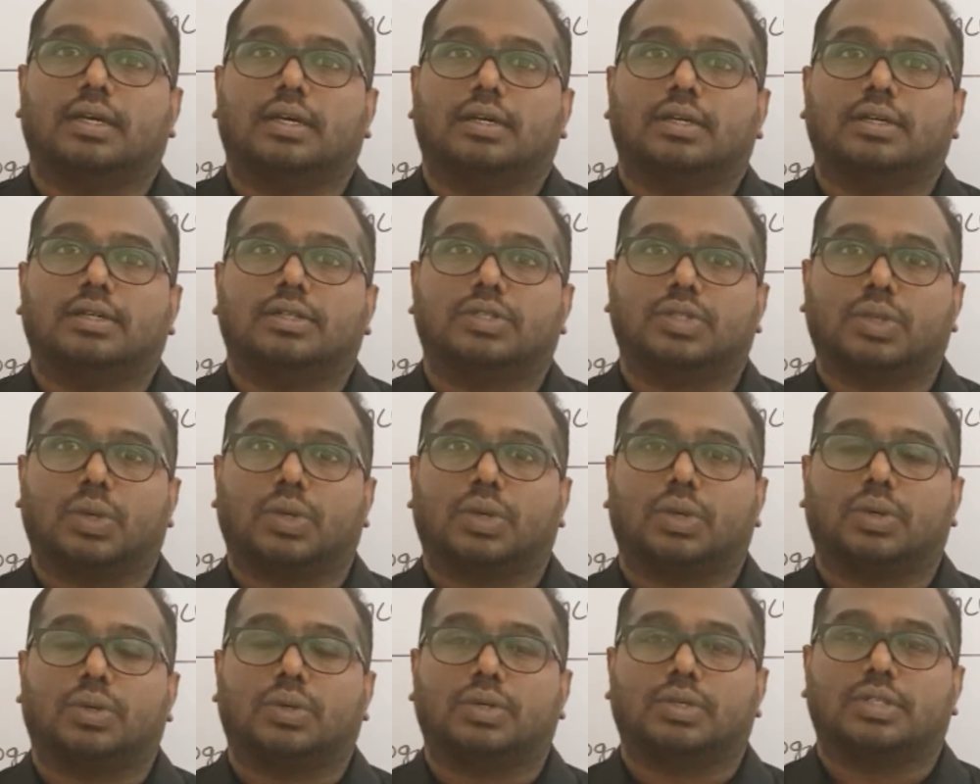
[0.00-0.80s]

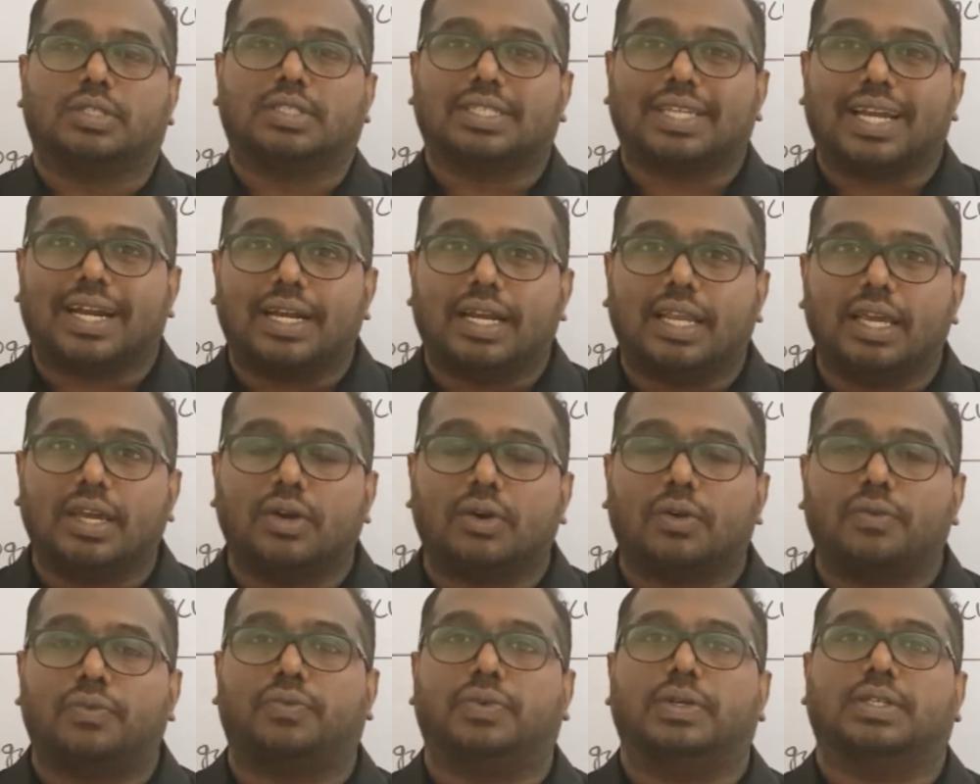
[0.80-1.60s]
So, study
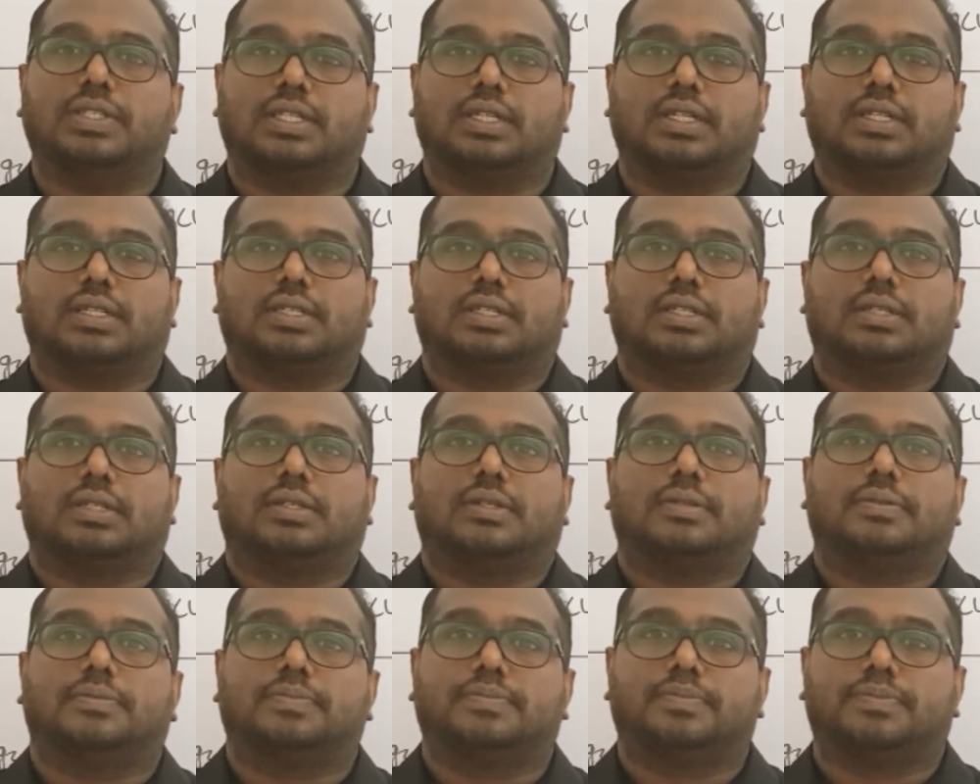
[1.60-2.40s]
of physics
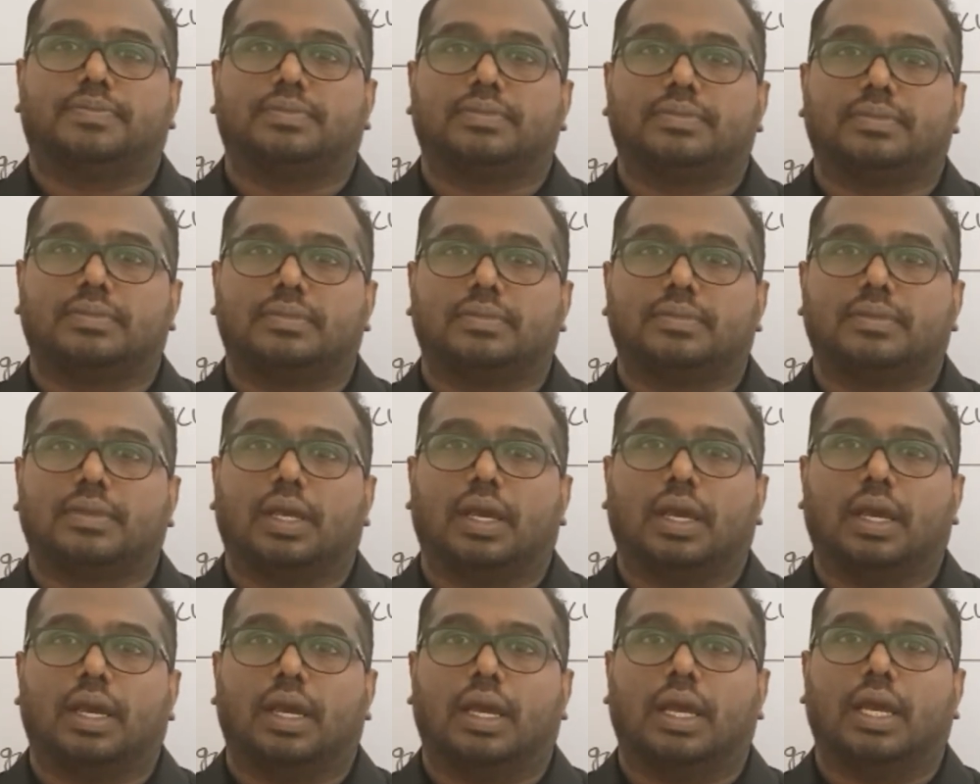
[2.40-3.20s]

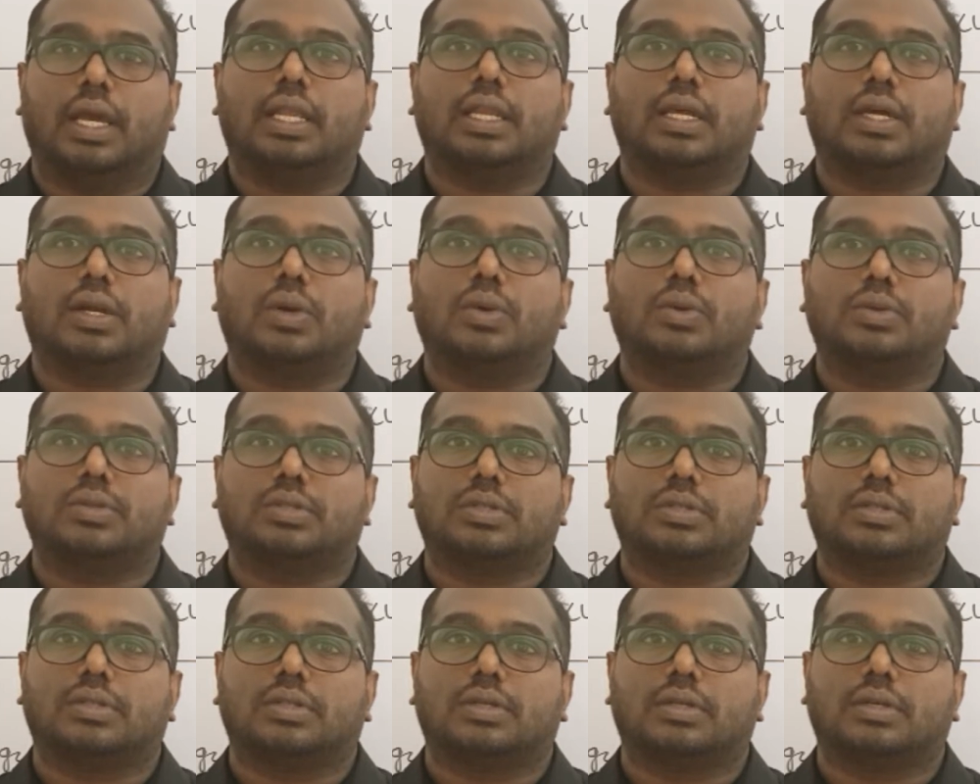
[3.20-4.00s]

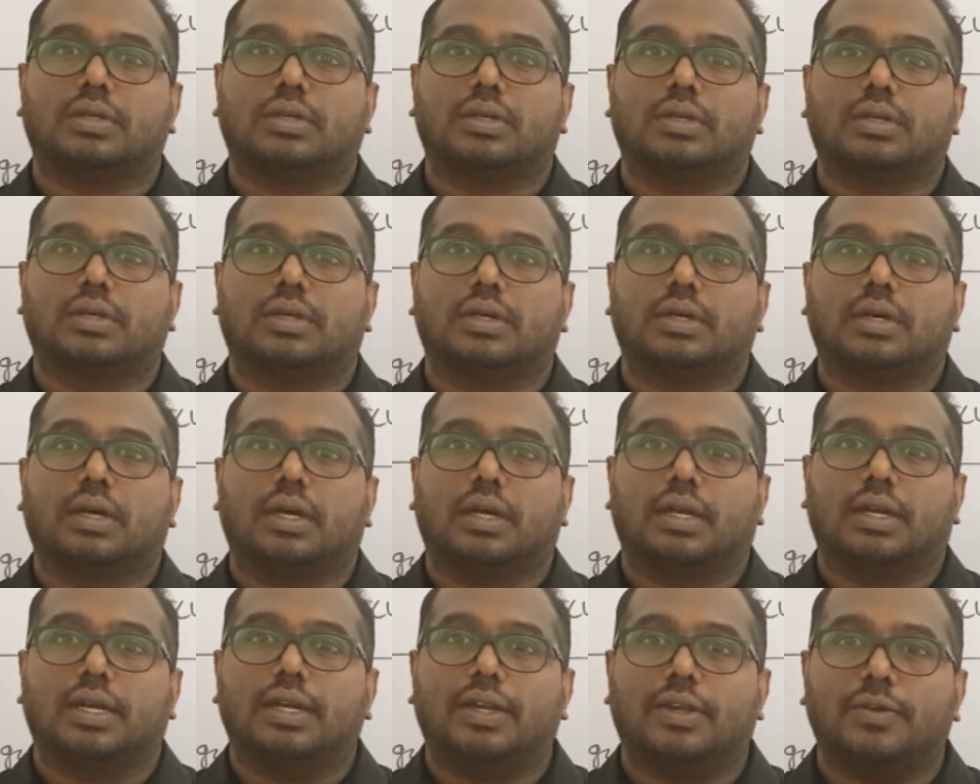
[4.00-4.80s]
includes
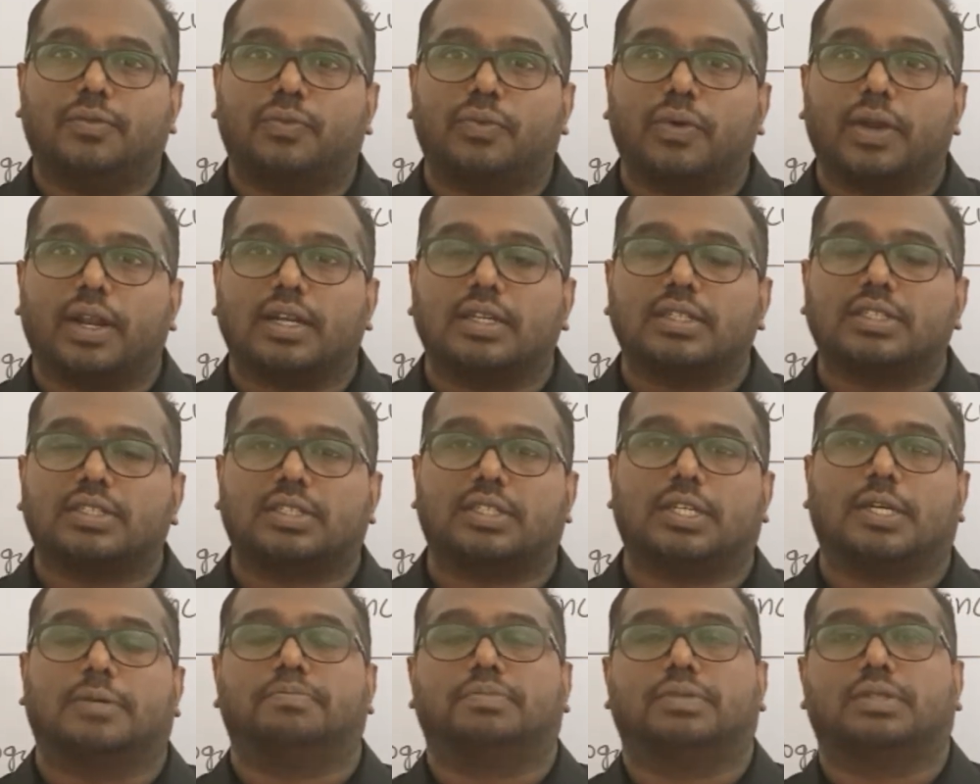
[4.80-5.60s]
different
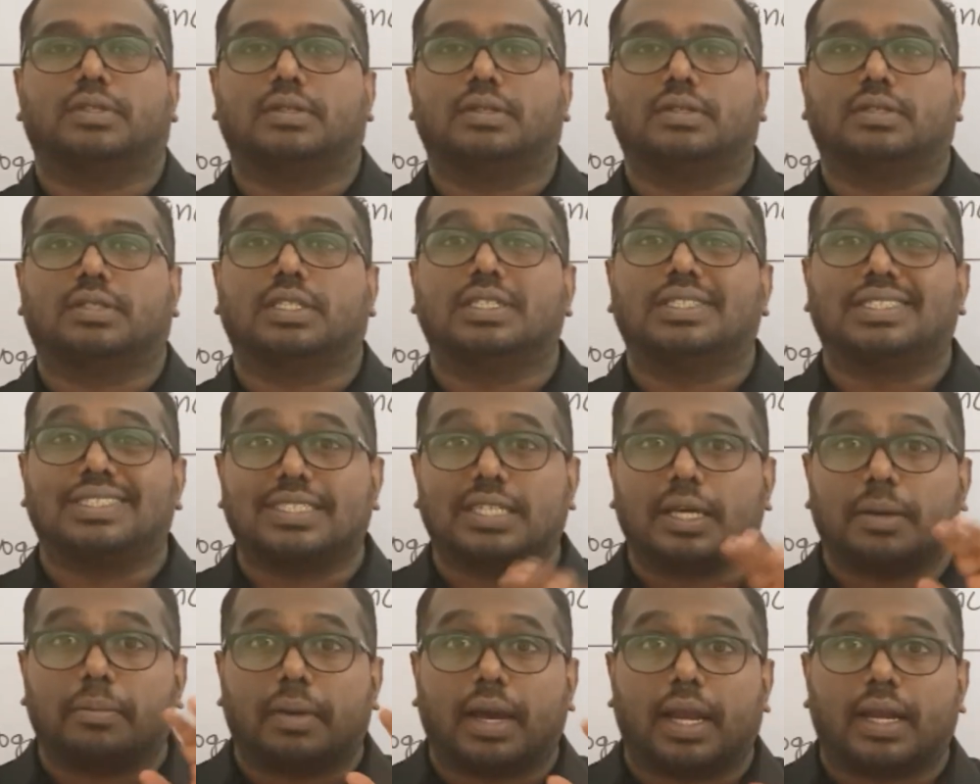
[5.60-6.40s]
steps:
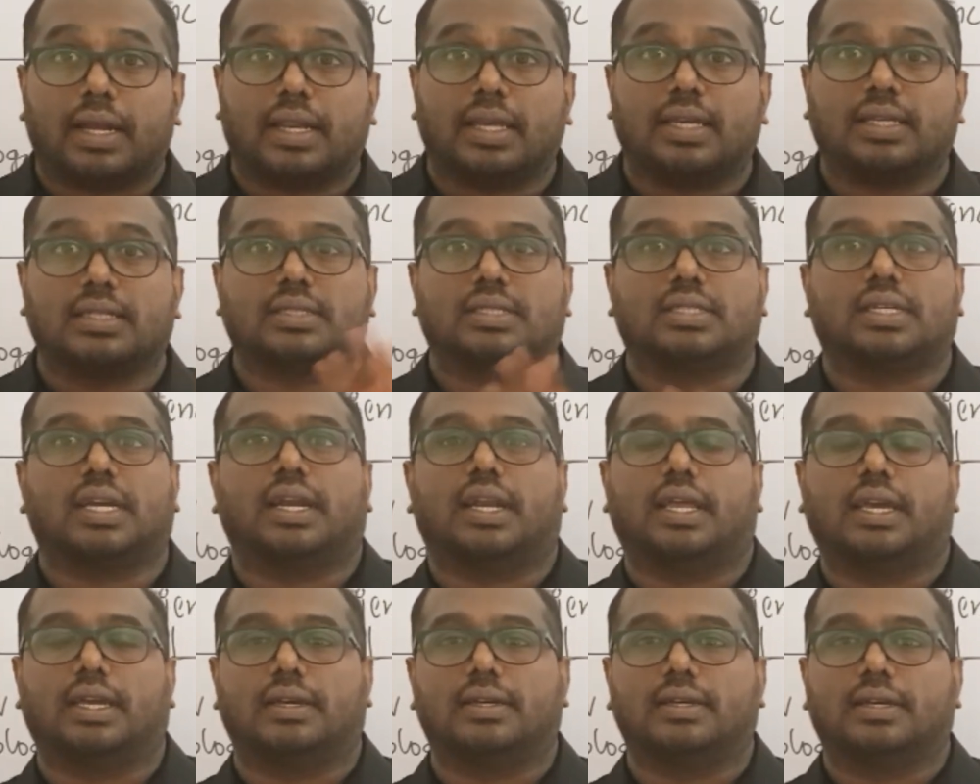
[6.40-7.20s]
systematic
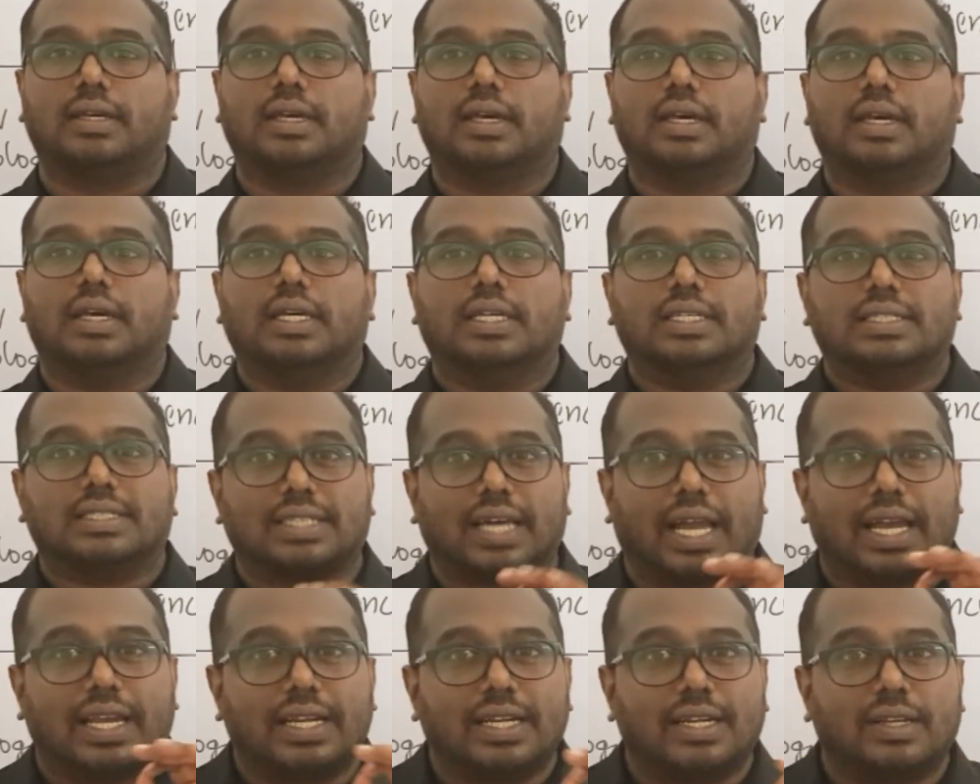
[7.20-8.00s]
study,
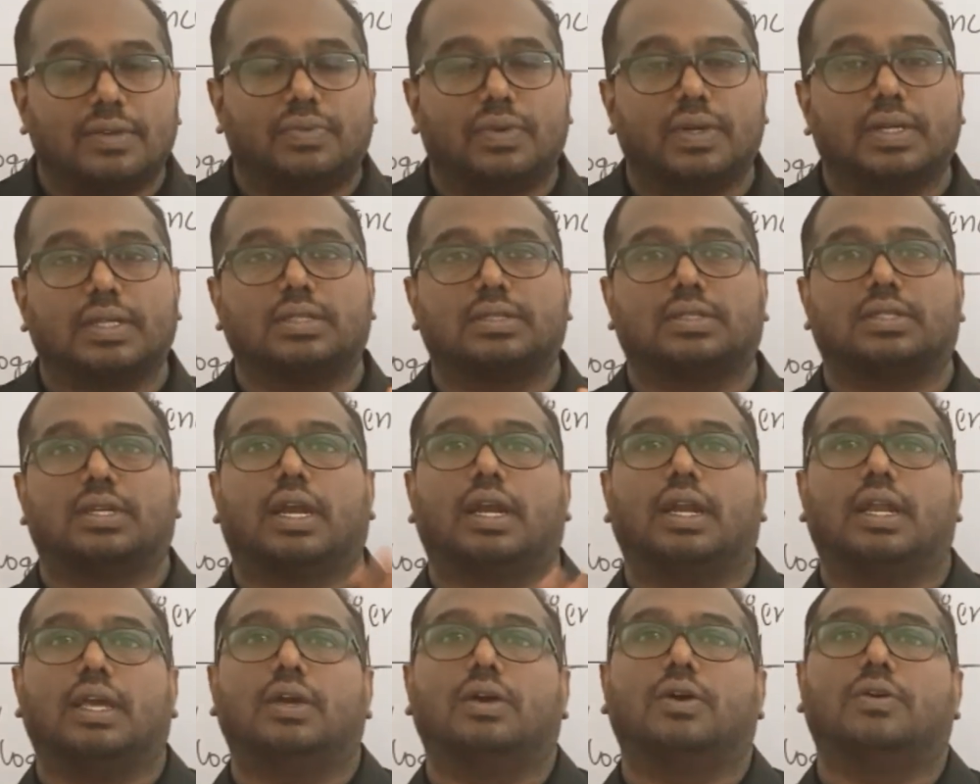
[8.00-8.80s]
scientific
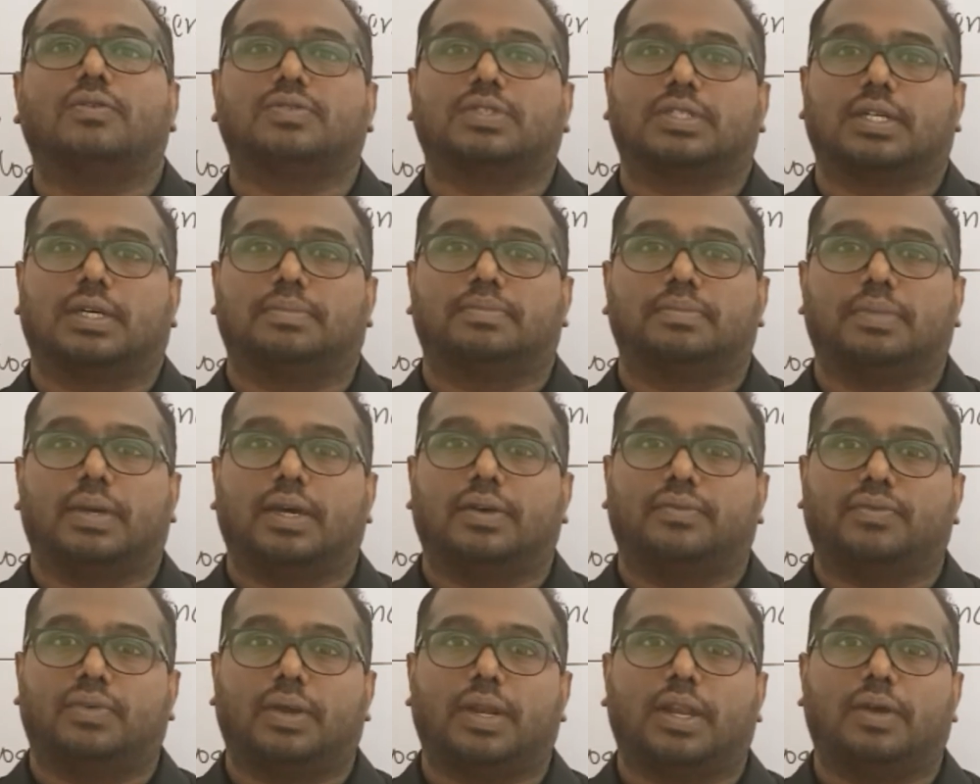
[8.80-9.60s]
study of
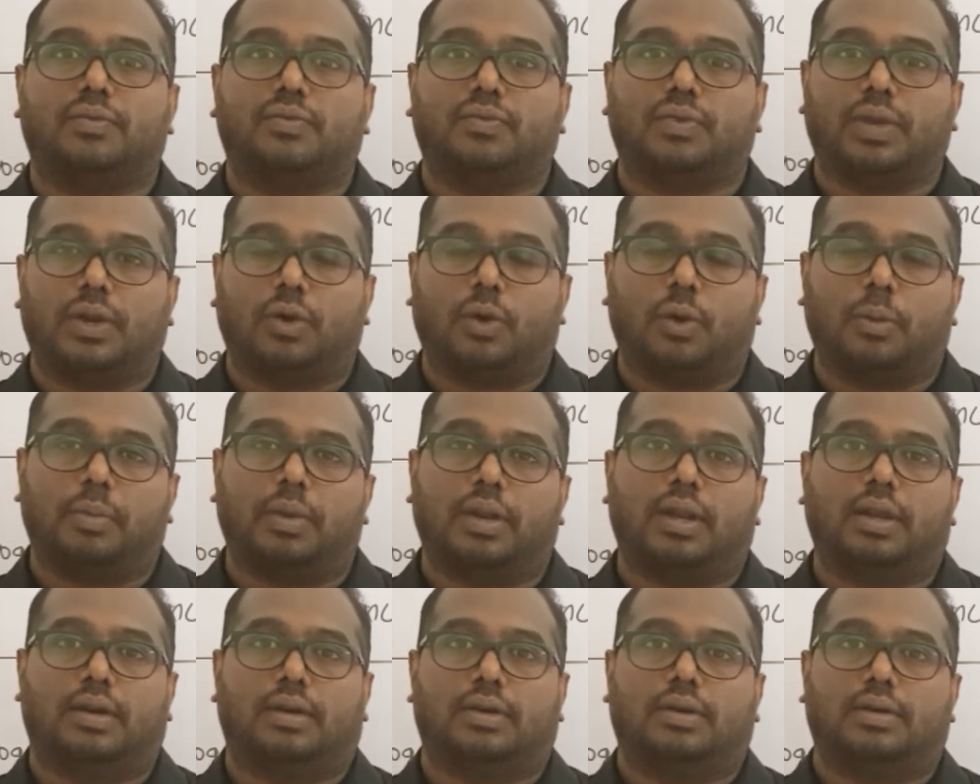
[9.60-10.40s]
a
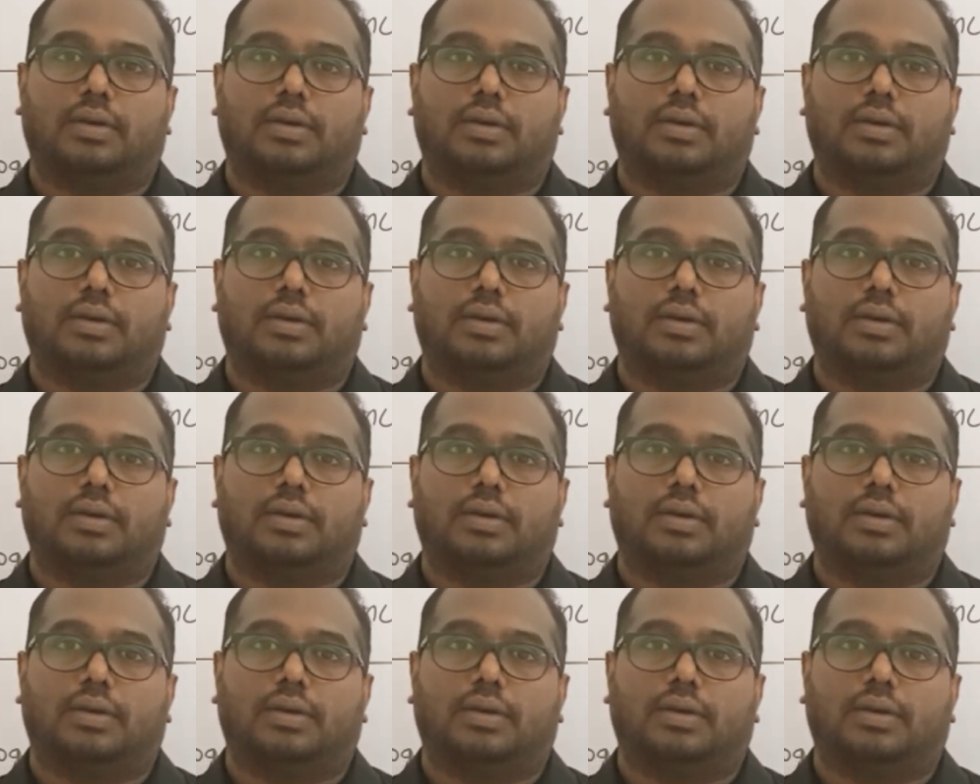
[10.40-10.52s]
phenomenon,